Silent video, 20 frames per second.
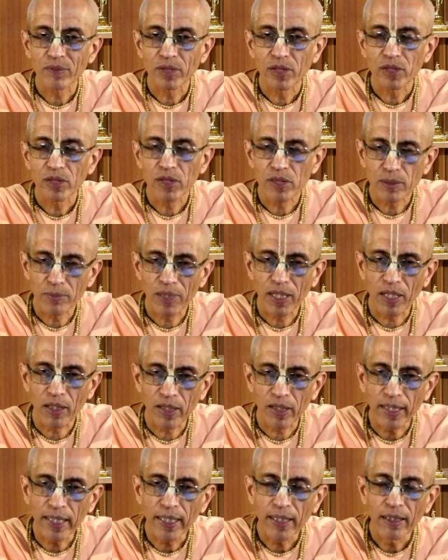
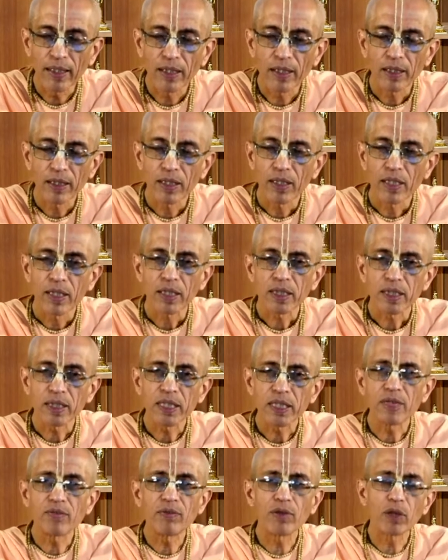Similarly,
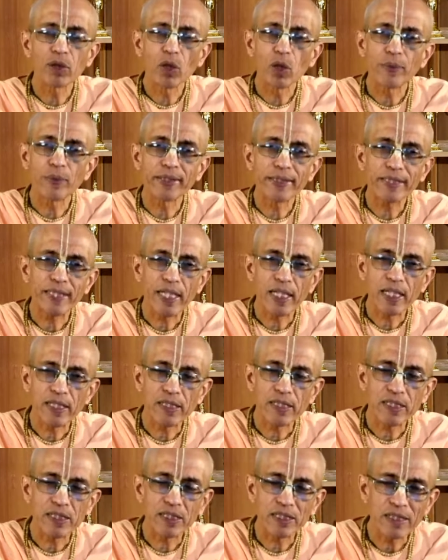even though we
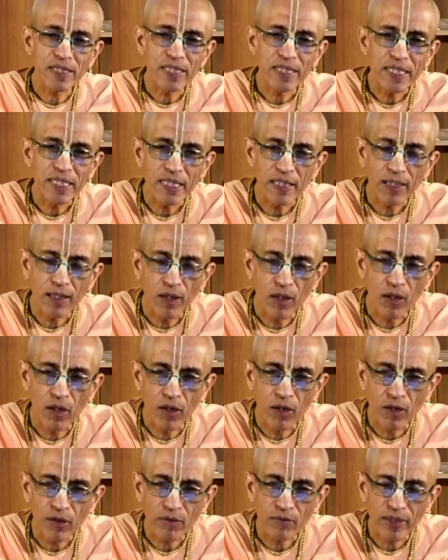cannot see
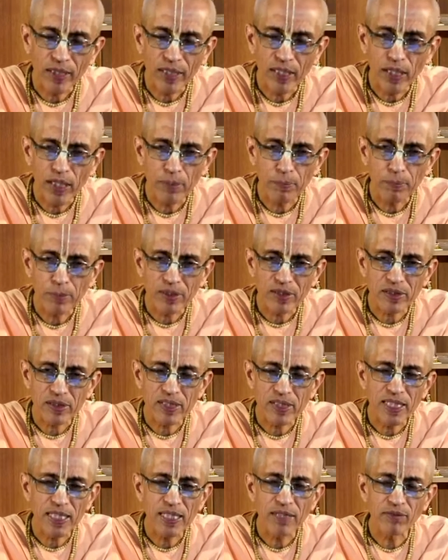or we cannot
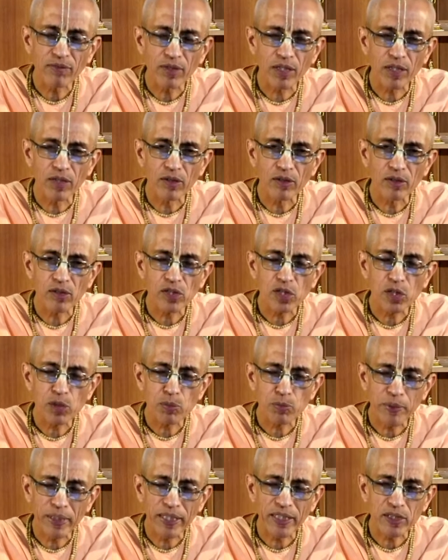perceive the
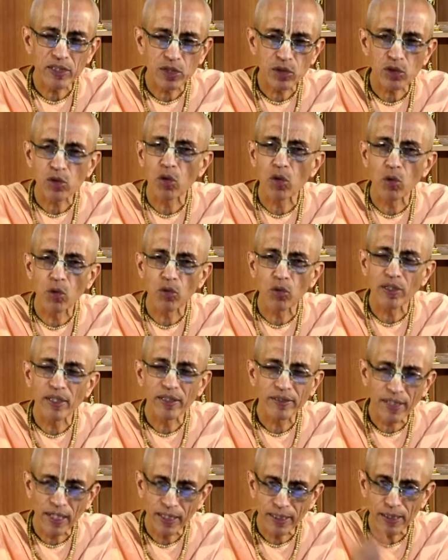spirit soul, the
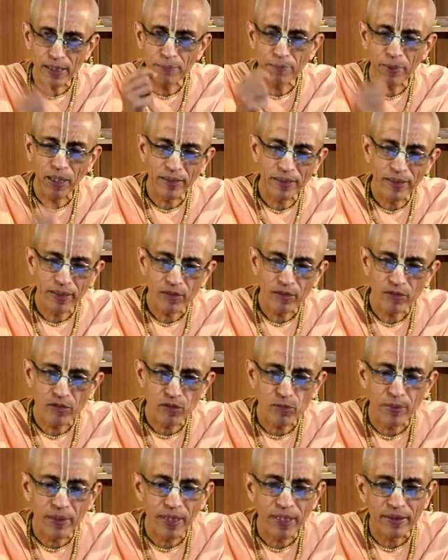tiny particle of
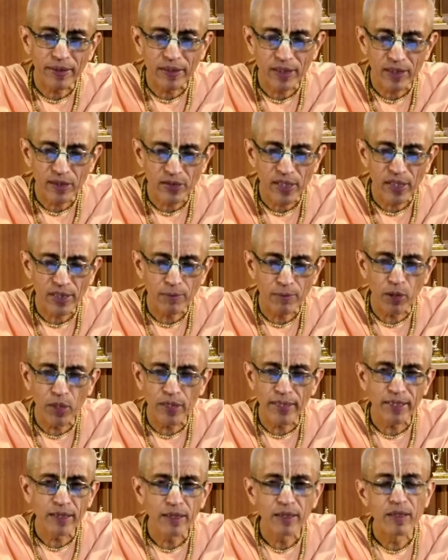spirit inside the
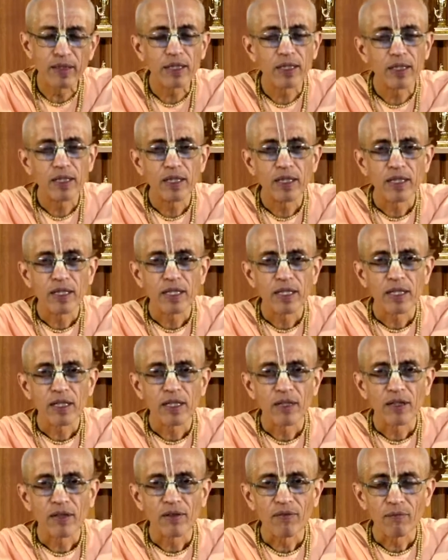body,
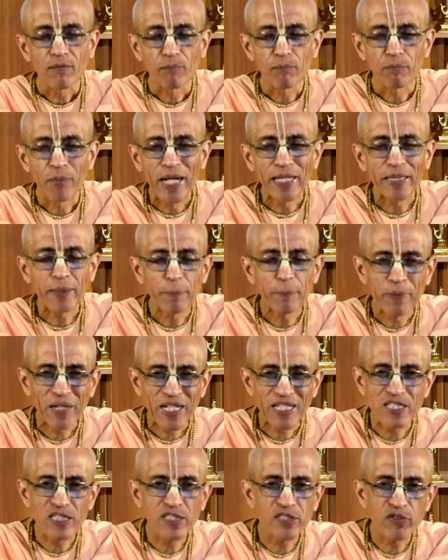by the
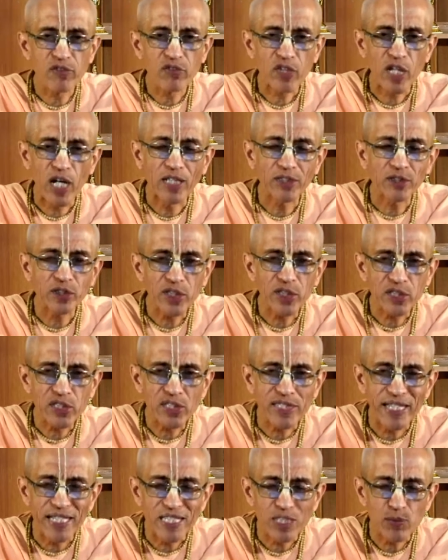presence of
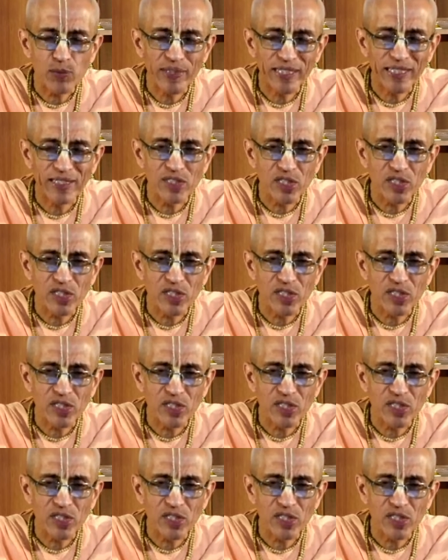consciousness, we can